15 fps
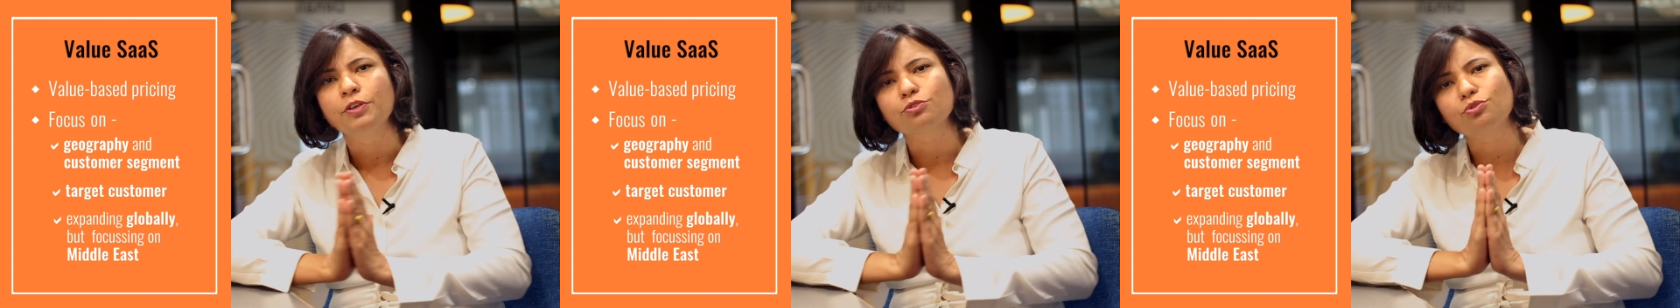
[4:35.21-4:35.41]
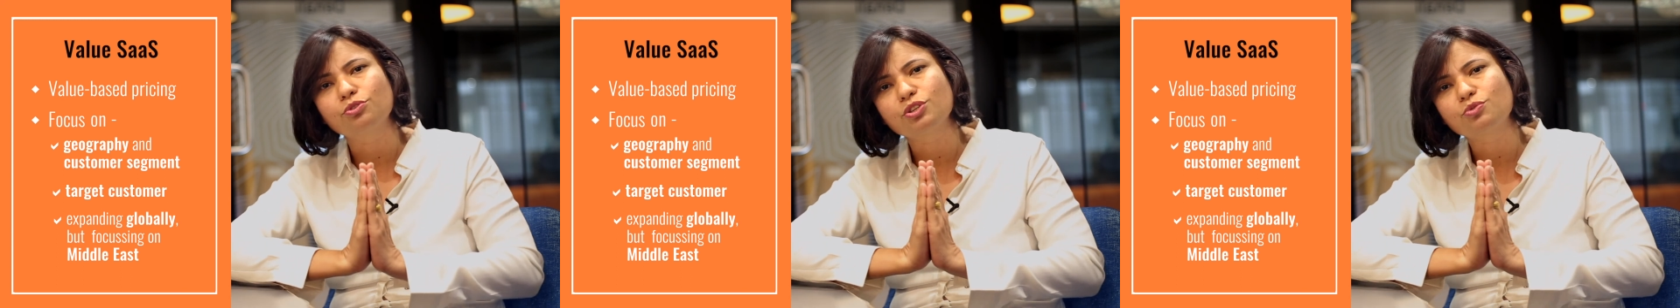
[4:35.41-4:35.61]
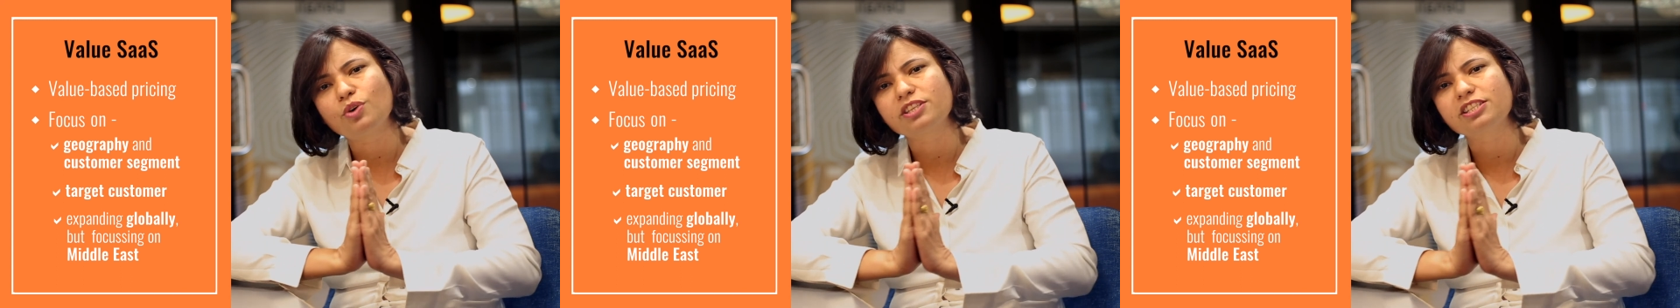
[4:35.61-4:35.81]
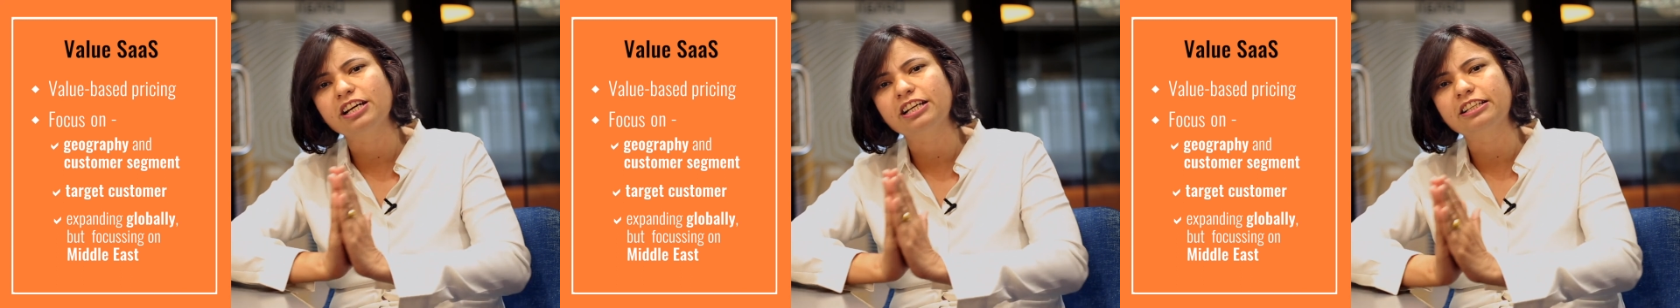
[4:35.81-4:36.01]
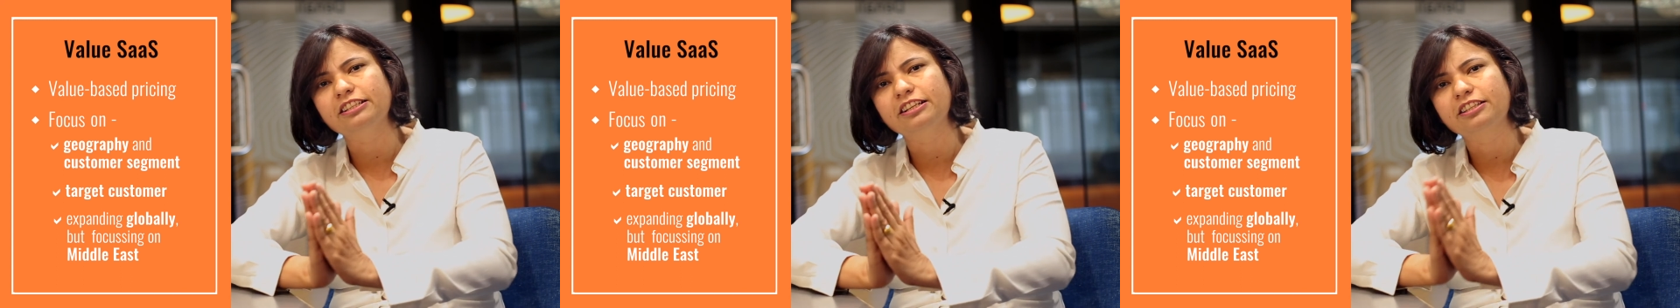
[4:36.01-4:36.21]
So this was
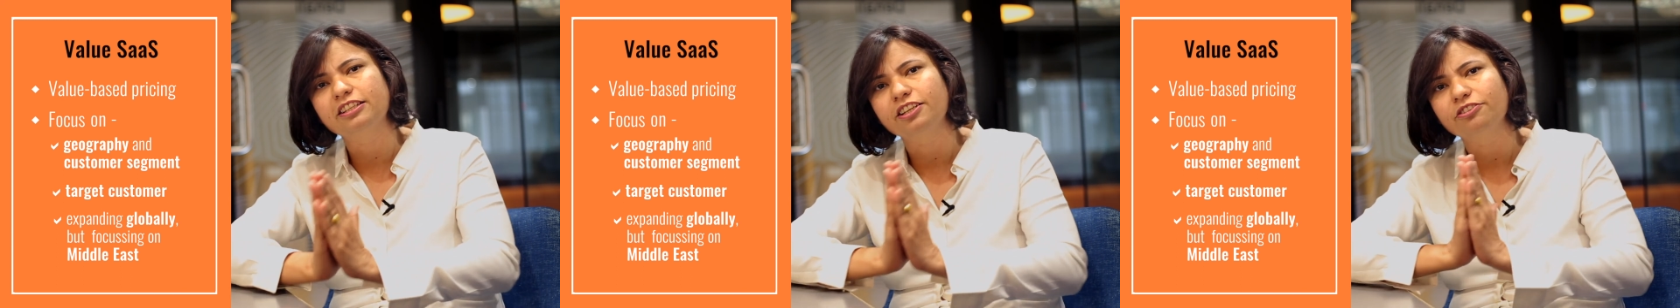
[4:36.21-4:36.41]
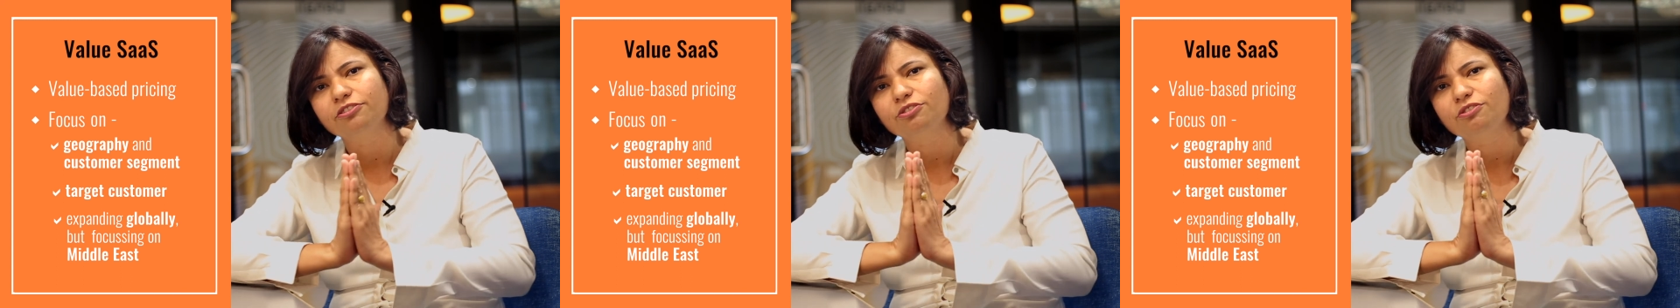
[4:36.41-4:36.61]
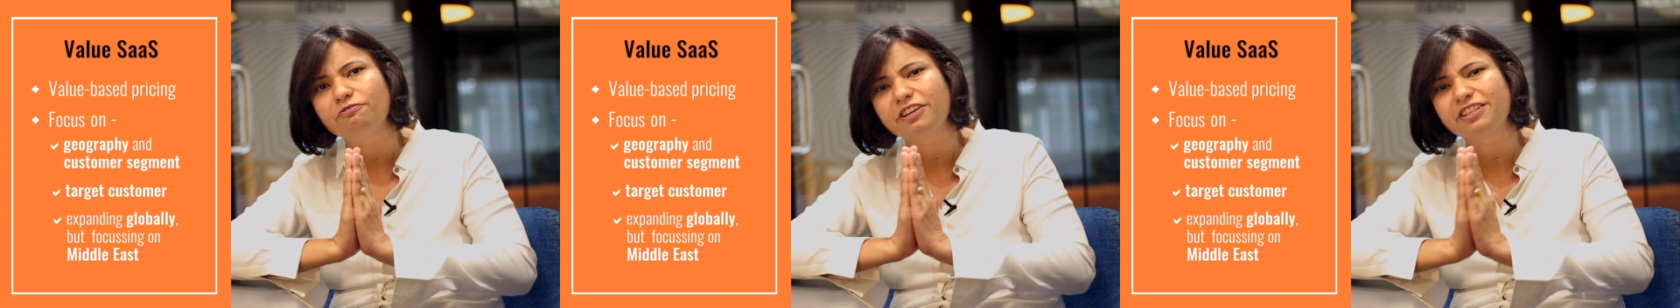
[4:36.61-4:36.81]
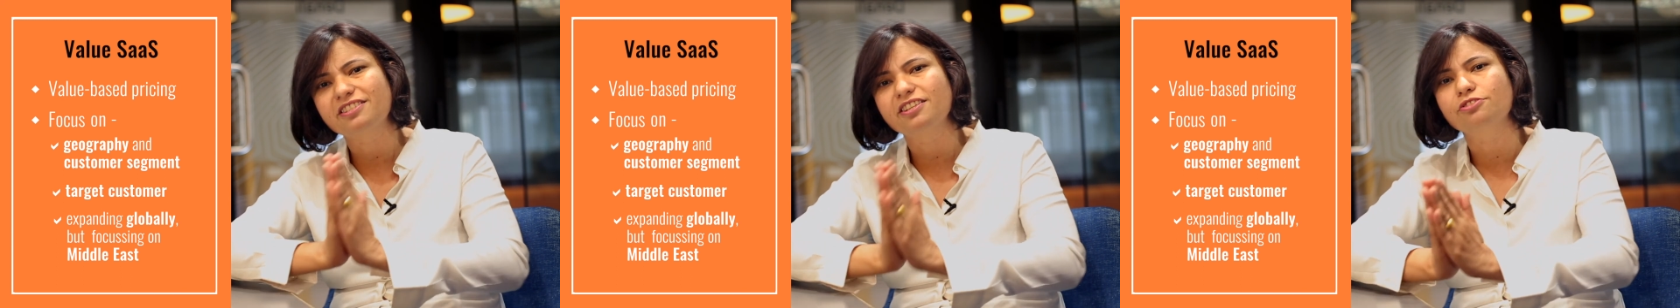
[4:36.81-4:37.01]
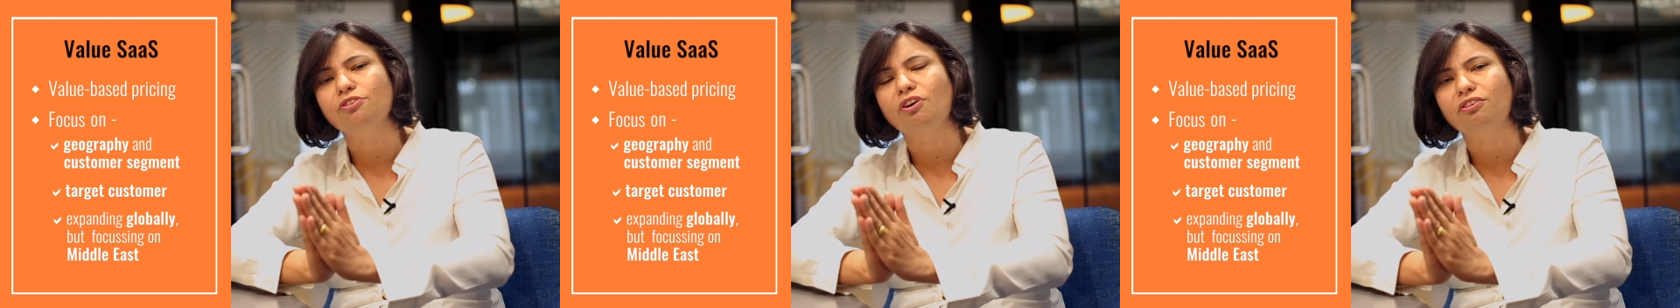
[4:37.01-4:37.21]
another thing, you know, fix
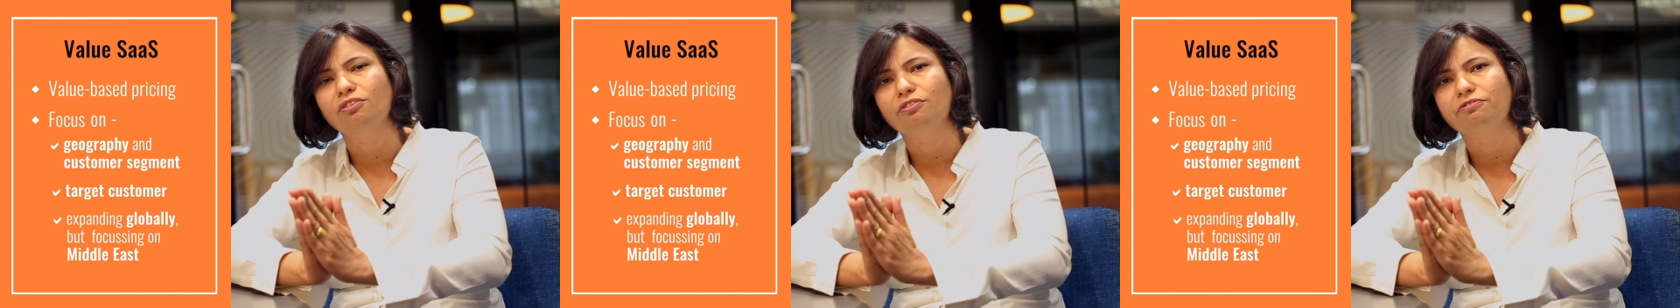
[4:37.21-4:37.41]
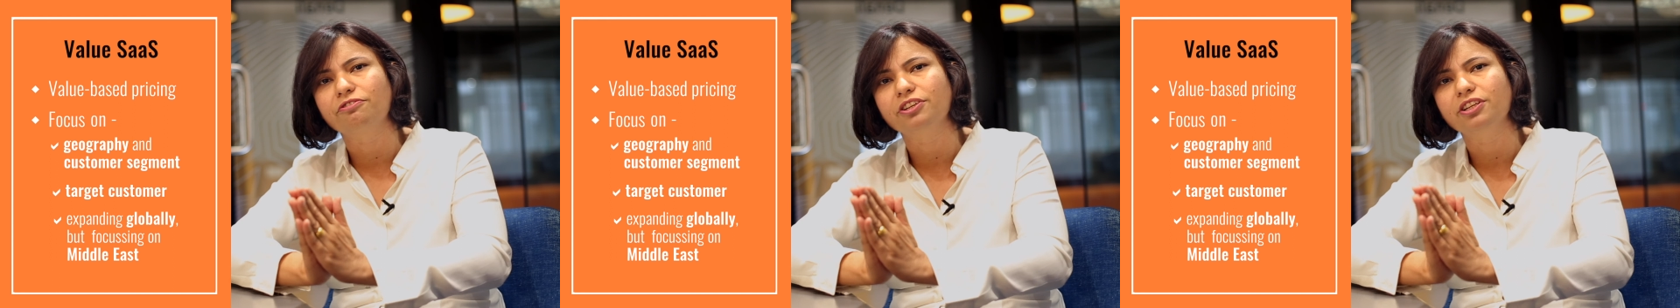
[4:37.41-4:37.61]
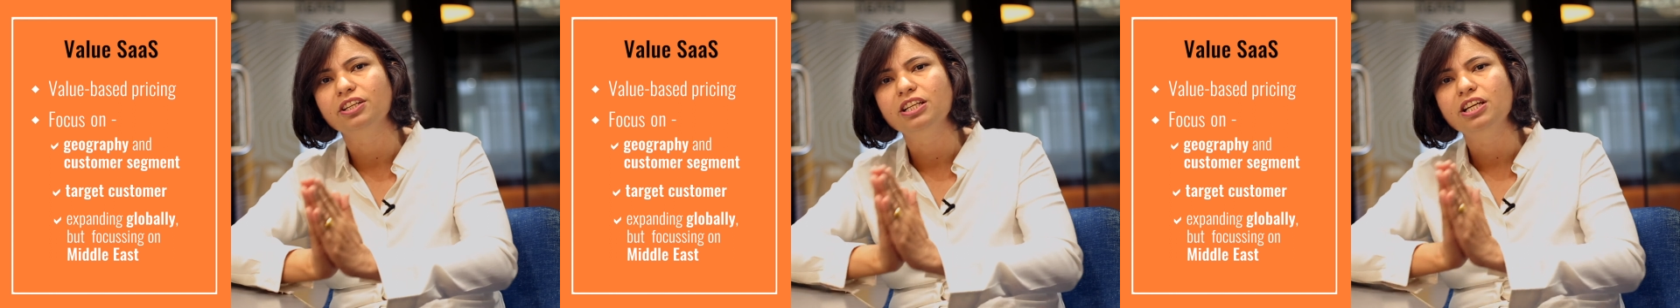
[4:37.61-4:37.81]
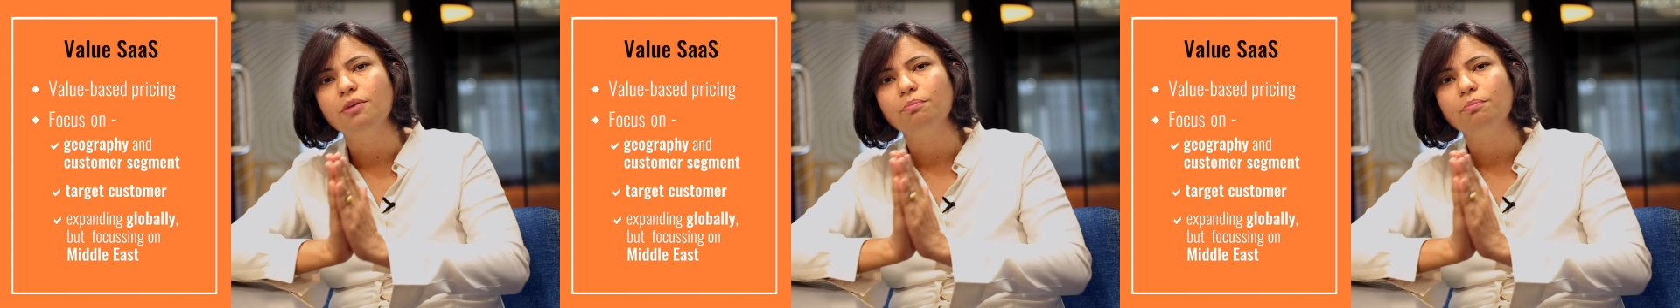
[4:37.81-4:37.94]
a geography,